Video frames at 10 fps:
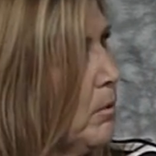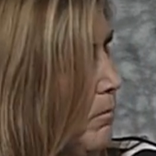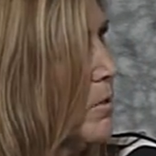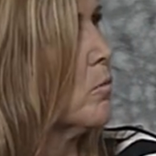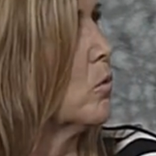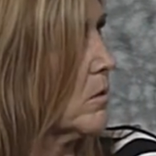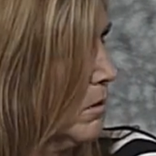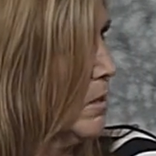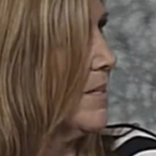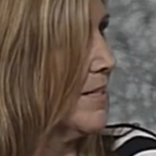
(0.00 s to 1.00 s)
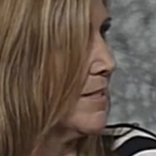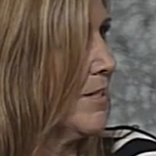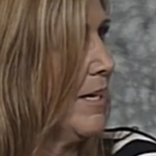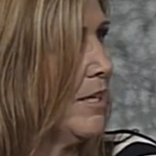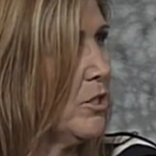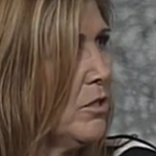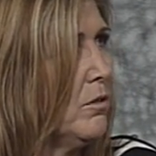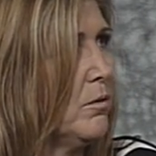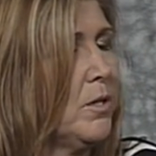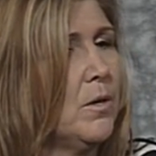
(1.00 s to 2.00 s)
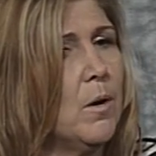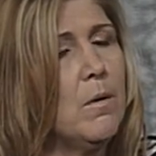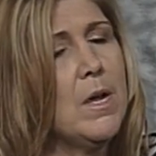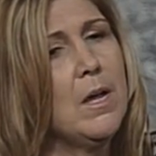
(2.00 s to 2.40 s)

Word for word: the previous wars can attest to yeah. that too you know